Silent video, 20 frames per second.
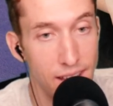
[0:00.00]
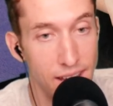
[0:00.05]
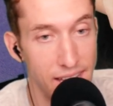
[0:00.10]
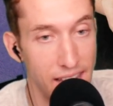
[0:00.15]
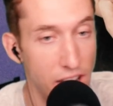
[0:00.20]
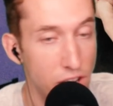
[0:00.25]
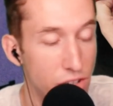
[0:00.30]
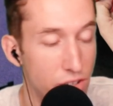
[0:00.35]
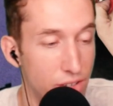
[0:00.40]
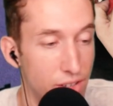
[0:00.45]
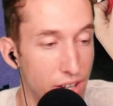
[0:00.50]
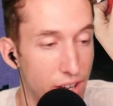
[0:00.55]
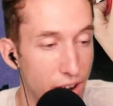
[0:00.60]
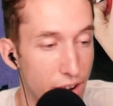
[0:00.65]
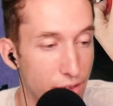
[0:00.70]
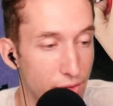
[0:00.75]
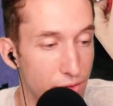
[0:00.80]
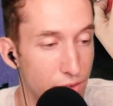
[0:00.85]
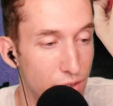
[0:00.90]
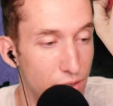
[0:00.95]
And yet, you
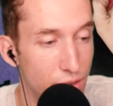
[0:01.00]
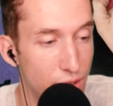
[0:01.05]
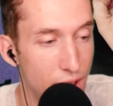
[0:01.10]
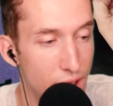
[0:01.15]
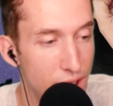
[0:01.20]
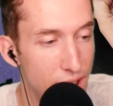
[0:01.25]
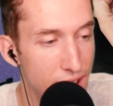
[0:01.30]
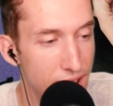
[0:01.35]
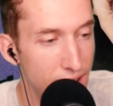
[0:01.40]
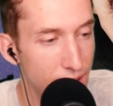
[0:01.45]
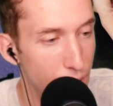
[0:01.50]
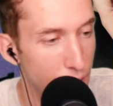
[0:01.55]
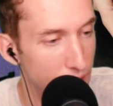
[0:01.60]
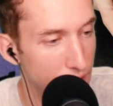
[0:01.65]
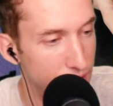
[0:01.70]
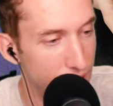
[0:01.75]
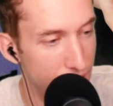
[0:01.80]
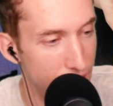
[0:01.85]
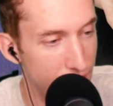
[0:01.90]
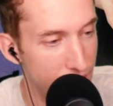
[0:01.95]
know,
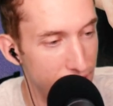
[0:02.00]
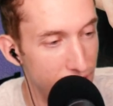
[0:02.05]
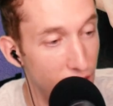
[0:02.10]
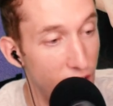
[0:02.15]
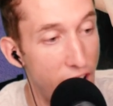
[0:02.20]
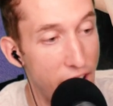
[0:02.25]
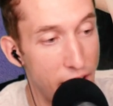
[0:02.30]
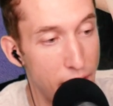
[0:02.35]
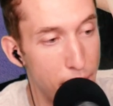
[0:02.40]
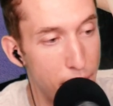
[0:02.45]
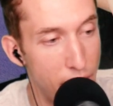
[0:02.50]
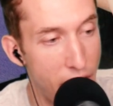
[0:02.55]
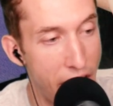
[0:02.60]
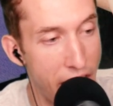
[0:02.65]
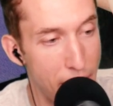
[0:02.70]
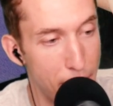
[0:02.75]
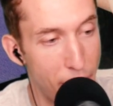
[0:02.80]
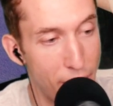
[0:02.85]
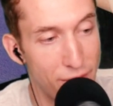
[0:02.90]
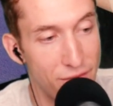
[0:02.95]
what's uh, the line? But
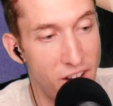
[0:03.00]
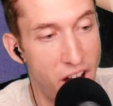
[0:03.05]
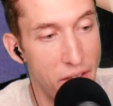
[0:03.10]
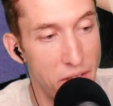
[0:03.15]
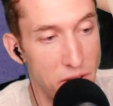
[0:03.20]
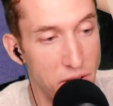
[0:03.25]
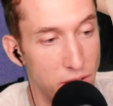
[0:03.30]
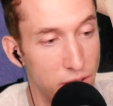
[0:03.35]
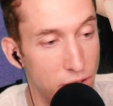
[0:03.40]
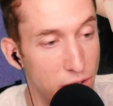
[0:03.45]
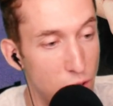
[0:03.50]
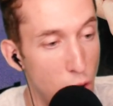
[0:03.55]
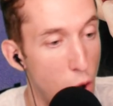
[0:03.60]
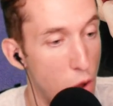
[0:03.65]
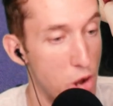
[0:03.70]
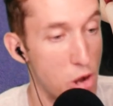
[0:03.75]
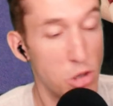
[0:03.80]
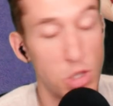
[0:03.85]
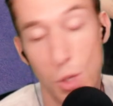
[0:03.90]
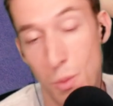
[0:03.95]
I am my father's
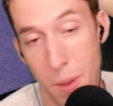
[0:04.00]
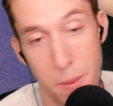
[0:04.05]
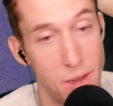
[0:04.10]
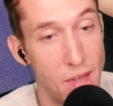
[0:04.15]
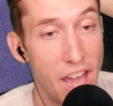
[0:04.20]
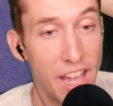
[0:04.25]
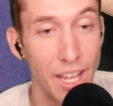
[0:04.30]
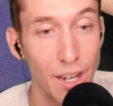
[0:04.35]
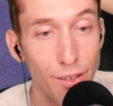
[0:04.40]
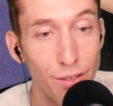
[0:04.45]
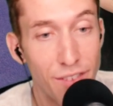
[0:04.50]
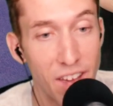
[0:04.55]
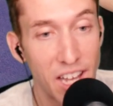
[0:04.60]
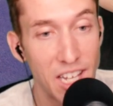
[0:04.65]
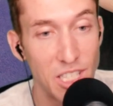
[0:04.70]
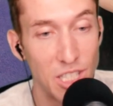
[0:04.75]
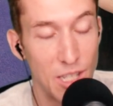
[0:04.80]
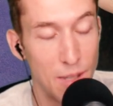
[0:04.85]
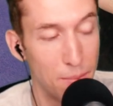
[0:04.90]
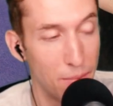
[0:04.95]
daughter, so maybe I can
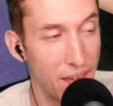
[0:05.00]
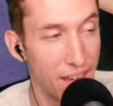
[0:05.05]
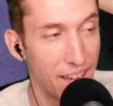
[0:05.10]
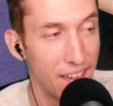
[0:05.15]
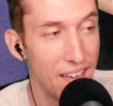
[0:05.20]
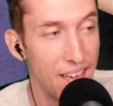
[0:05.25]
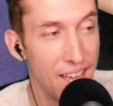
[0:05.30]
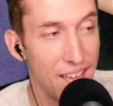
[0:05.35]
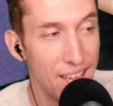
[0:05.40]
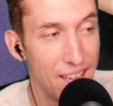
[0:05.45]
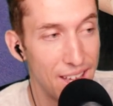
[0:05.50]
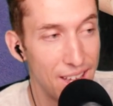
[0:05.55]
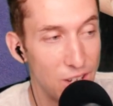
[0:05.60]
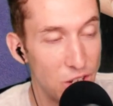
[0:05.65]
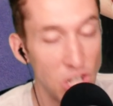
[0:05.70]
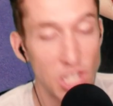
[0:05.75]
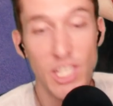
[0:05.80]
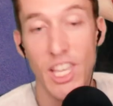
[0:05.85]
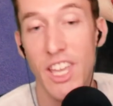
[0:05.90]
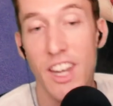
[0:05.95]
fix him. Like,
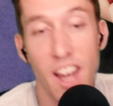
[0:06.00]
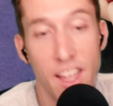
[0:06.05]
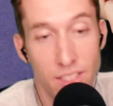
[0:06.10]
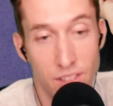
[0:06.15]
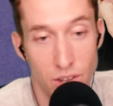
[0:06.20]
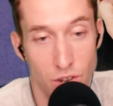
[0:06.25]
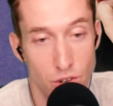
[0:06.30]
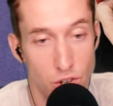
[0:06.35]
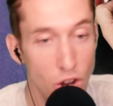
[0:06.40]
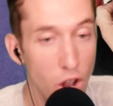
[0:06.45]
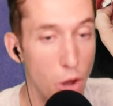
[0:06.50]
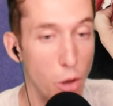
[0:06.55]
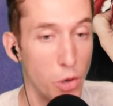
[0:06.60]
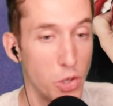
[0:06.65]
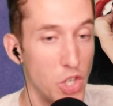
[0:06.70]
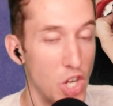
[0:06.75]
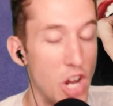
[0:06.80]
she's in on the joke.